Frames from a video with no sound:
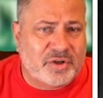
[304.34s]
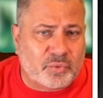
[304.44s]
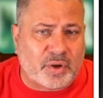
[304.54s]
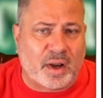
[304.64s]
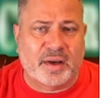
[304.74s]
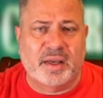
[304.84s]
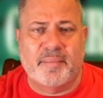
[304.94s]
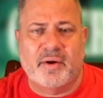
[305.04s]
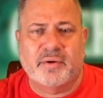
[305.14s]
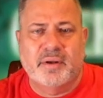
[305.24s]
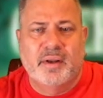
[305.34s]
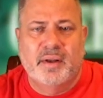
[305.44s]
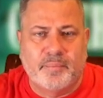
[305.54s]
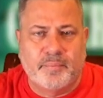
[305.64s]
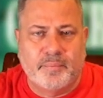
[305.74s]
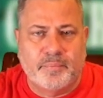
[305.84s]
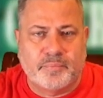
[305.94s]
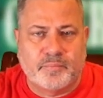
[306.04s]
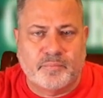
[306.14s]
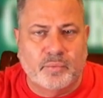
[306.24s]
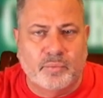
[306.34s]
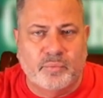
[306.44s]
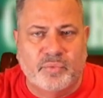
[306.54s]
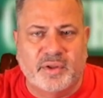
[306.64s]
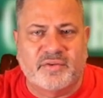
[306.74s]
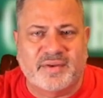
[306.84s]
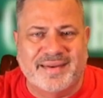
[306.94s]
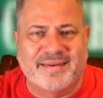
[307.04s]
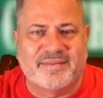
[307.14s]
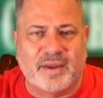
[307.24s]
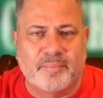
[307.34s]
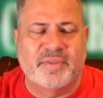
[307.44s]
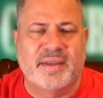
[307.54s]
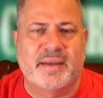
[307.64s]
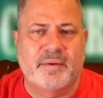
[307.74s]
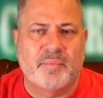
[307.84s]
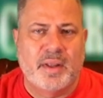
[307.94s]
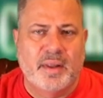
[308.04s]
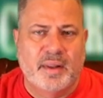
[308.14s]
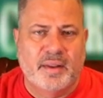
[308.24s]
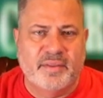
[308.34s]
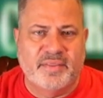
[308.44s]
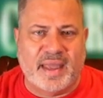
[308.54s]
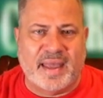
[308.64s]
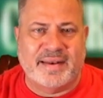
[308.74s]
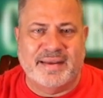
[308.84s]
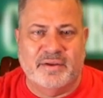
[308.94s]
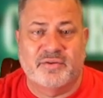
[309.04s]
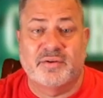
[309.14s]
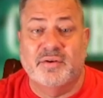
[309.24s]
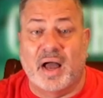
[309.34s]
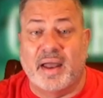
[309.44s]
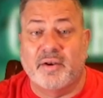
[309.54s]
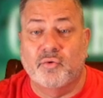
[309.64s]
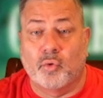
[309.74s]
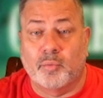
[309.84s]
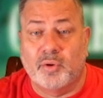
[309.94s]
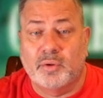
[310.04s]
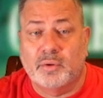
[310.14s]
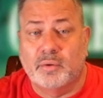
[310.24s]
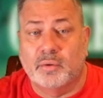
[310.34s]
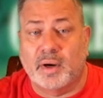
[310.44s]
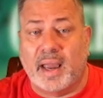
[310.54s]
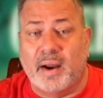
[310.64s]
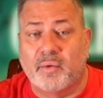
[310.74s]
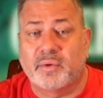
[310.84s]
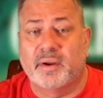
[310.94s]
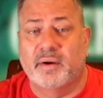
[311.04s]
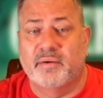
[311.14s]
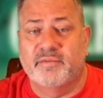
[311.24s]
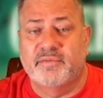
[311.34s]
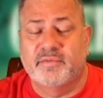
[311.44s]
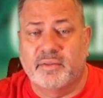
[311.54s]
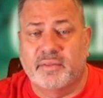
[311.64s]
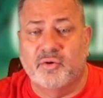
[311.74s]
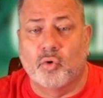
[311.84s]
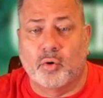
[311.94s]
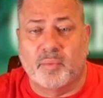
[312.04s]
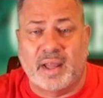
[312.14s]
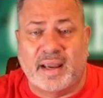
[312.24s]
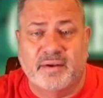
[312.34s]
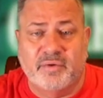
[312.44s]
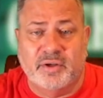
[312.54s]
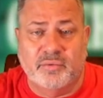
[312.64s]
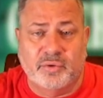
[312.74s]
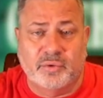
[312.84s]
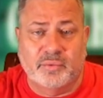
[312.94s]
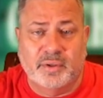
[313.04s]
we're talking about, this is something that is not normal or out of the normal activity you do.